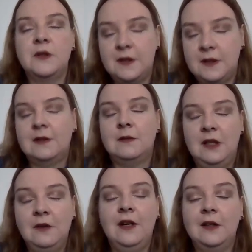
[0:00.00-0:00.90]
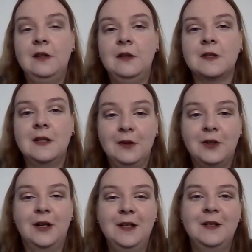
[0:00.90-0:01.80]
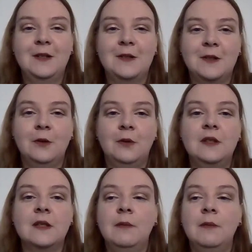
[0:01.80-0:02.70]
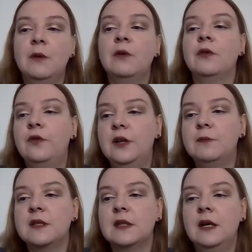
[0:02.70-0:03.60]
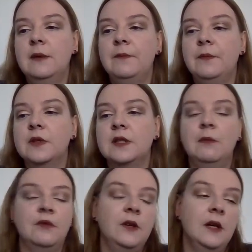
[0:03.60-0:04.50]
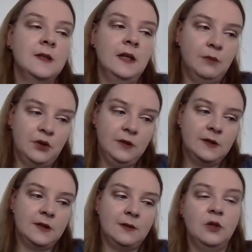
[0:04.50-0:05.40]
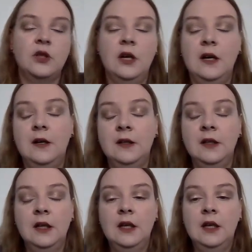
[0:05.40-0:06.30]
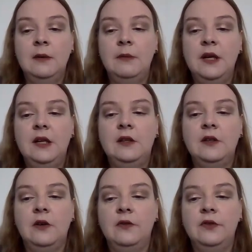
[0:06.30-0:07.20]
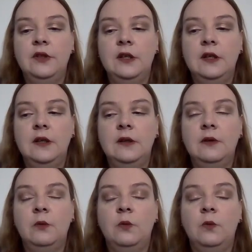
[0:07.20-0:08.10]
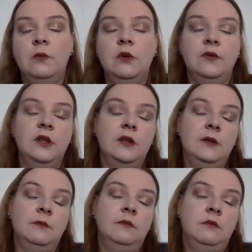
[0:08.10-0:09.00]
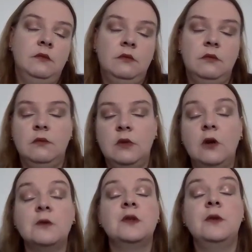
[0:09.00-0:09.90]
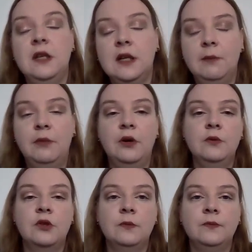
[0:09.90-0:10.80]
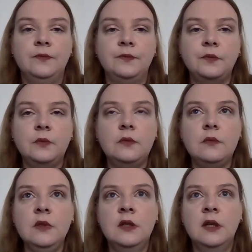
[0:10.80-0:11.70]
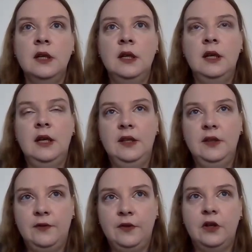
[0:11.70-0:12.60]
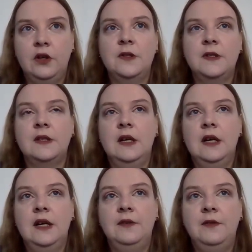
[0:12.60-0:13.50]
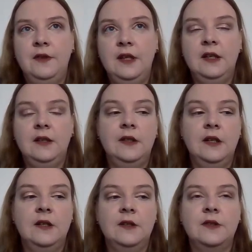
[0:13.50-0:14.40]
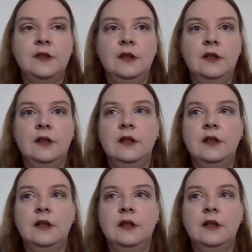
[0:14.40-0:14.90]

was in fact in the center. So it somehow confirmed some of the assumptions which are made of the close reading approach. And of course, I think that